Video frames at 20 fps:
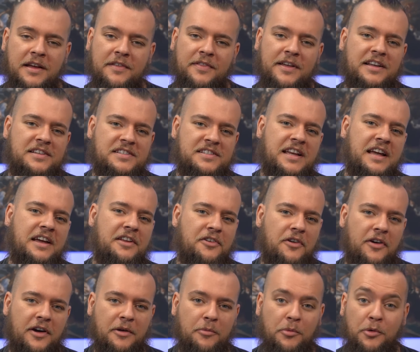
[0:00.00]
That said,
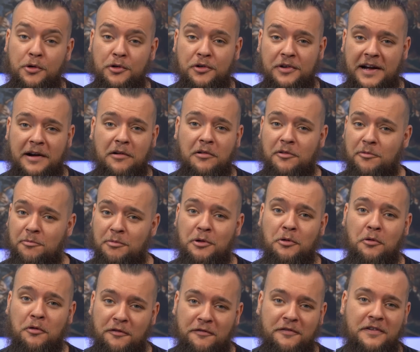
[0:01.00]
I would, out of
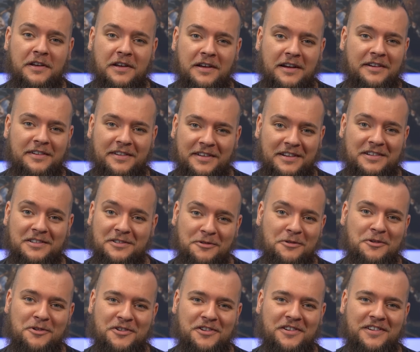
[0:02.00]
pure fear and
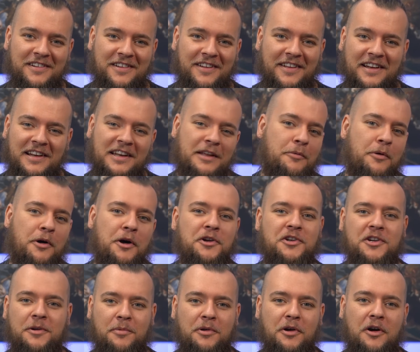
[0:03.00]
extortion, likely
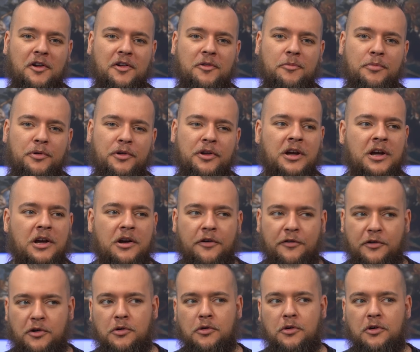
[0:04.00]
worship God, but
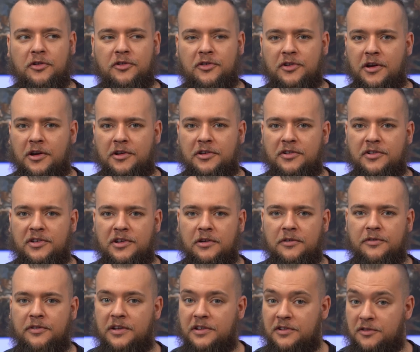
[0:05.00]
of course, courtesy
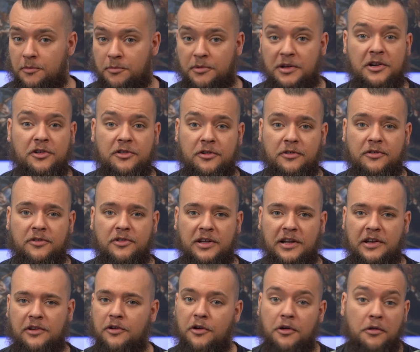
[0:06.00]
of his omniscience,
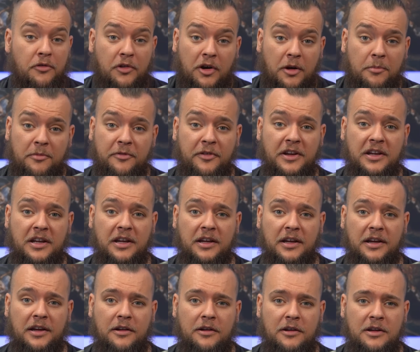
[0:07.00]
he'd know that I'm faking
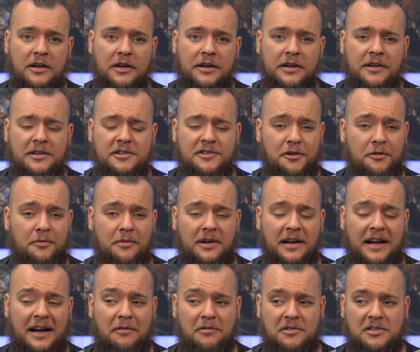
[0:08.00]
it. So
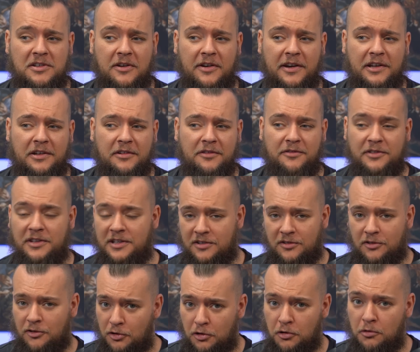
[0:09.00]
outside of
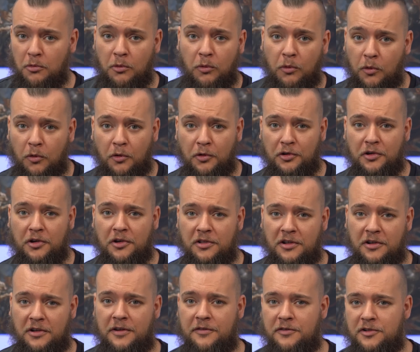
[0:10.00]
this tall order
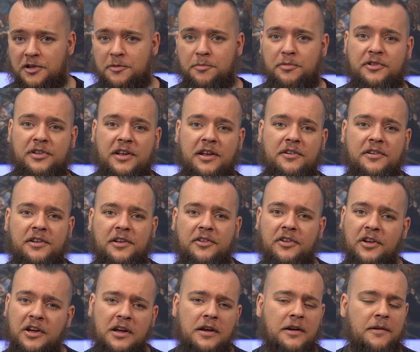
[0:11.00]
that I've just
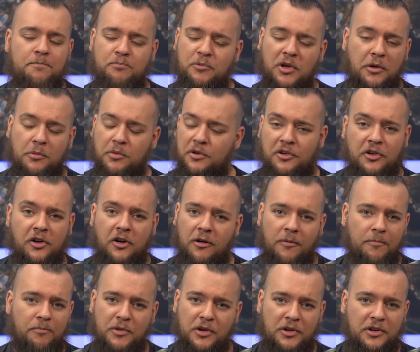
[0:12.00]
presented, I would
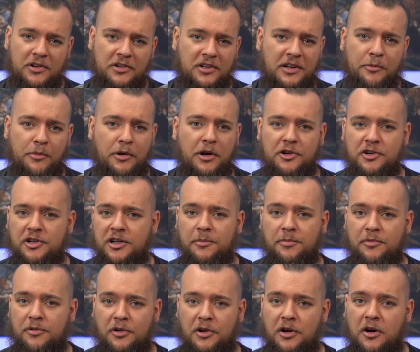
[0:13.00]
not earnestly
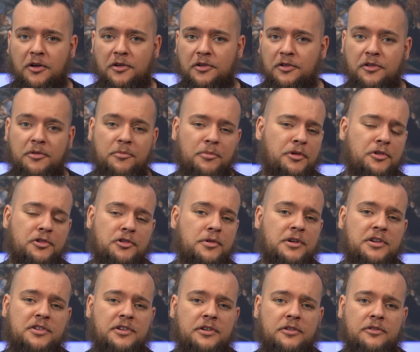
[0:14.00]
worship the God that most
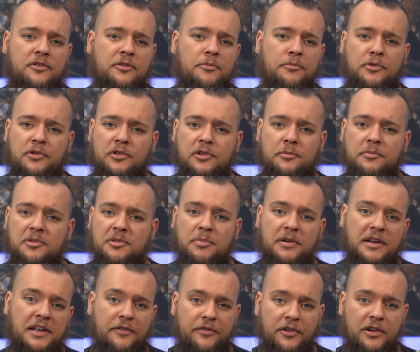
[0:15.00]
Christians and Muslims
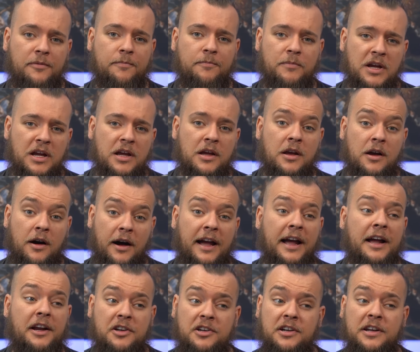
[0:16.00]
believe in. I
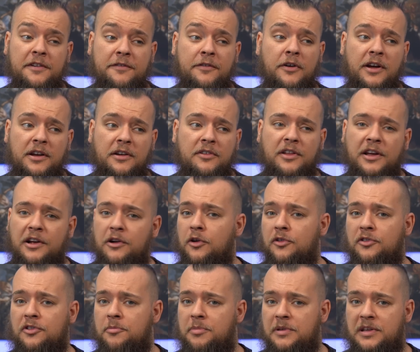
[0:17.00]
actually find their
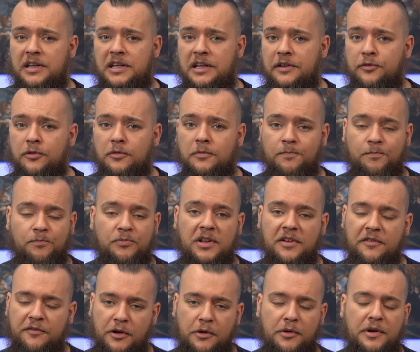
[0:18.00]
God to be evil.
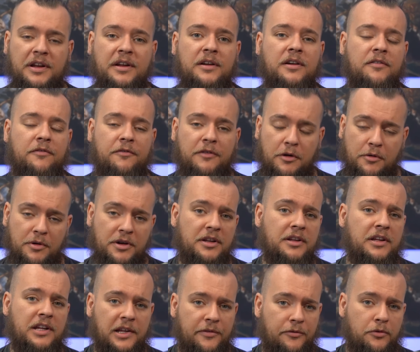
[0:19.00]
Very,
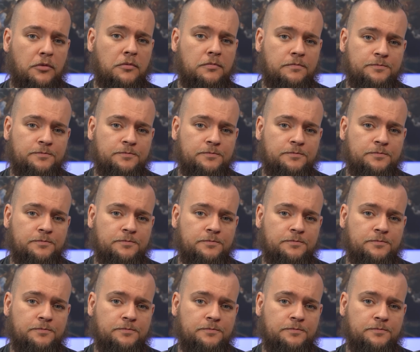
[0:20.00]
very evil.